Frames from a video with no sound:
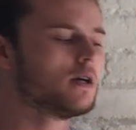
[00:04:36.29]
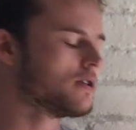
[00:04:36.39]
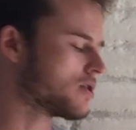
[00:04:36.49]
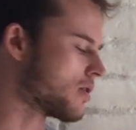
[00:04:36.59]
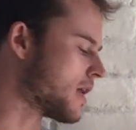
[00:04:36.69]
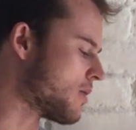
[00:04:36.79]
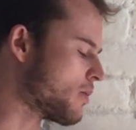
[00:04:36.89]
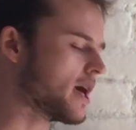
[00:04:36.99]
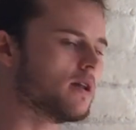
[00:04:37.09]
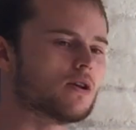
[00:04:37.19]
So that
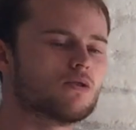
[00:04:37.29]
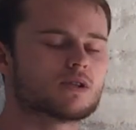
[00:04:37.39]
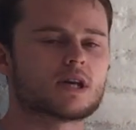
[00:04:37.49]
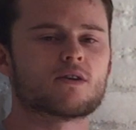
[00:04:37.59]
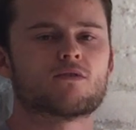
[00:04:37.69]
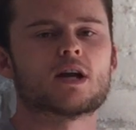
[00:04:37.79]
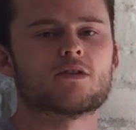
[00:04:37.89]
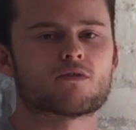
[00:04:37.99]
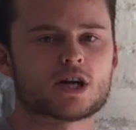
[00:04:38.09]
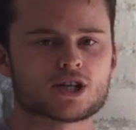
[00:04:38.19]
way that you're staying
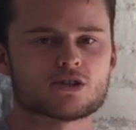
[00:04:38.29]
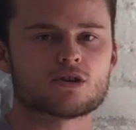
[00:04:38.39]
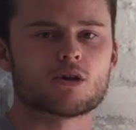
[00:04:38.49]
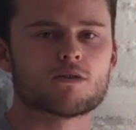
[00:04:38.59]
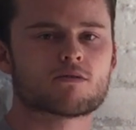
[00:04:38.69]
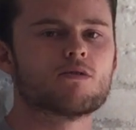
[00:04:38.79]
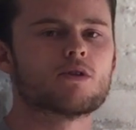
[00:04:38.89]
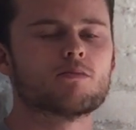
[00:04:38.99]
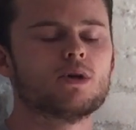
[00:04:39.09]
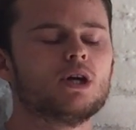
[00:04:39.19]
fairly fresh as you go through
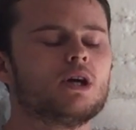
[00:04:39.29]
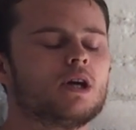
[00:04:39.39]
them.